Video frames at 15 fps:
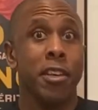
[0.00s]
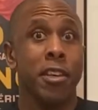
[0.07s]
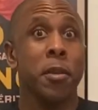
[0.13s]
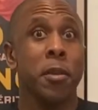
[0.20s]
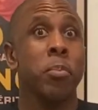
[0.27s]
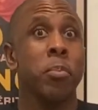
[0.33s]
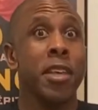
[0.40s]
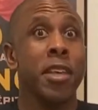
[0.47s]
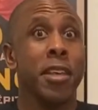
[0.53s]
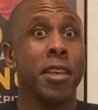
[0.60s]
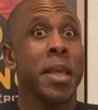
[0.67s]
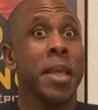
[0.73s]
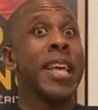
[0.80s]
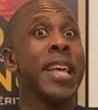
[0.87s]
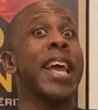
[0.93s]
can be
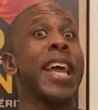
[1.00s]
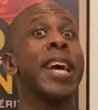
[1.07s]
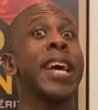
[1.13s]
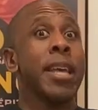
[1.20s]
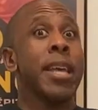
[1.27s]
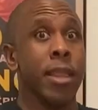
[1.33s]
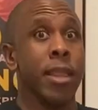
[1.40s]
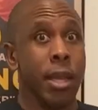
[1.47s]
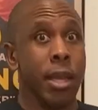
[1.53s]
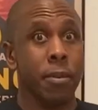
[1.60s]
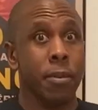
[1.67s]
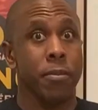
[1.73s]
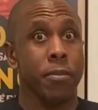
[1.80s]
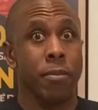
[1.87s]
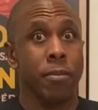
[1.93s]
anything.
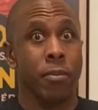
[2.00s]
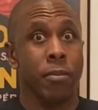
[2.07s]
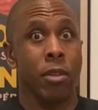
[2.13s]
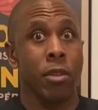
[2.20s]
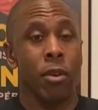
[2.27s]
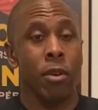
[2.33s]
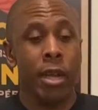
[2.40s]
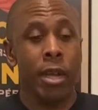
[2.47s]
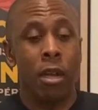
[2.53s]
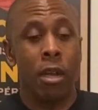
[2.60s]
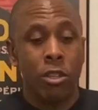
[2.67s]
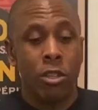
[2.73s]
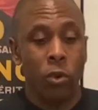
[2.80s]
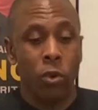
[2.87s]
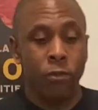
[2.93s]
Okay,
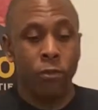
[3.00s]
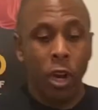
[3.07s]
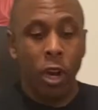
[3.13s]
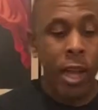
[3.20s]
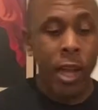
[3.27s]
so for